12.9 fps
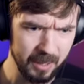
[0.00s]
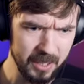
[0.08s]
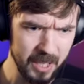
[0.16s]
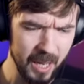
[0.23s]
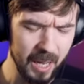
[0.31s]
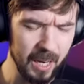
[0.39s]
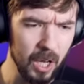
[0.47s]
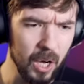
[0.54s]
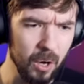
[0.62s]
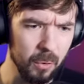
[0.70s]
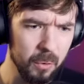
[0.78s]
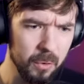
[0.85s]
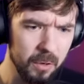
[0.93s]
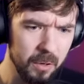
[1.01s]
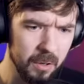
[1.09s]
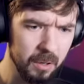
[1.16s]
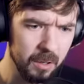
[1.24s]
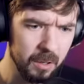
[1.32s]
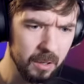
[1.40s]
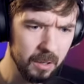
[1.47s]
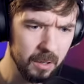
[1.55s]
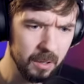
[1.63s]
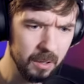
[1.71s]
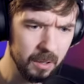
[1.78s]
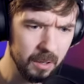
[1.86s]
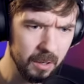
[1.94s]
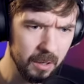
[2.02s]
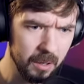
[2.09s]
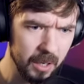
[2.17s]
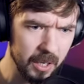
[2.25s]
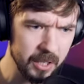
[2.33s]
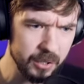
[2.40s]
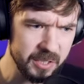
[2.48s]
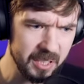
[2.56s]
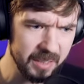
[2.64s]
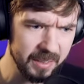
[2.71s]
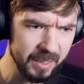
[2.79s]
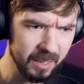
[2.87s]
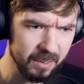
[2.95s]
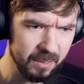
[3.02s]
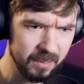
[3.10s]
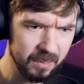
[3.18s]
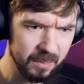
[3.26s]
Are hello? Are you still in there?